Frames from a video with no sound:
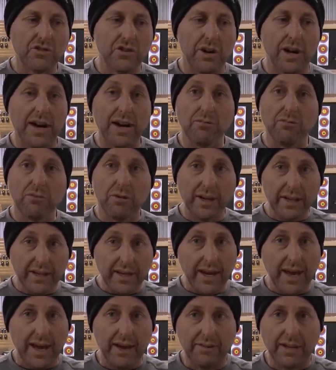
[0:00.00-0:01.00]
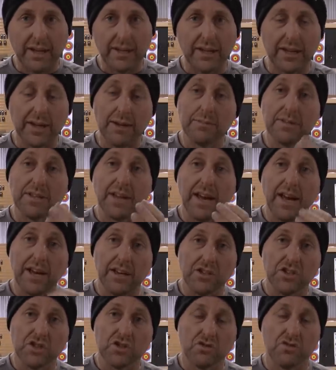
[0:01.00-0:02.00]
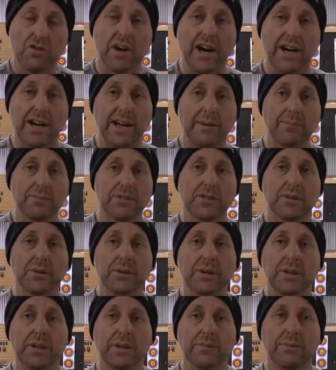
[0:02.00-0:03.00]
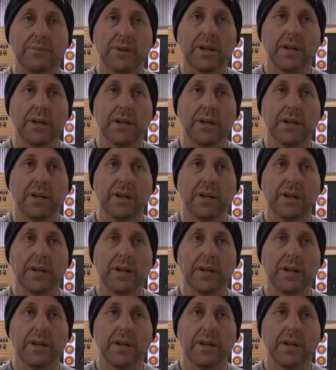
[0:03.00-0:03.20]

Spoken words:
try really heavy limbs and train up to it.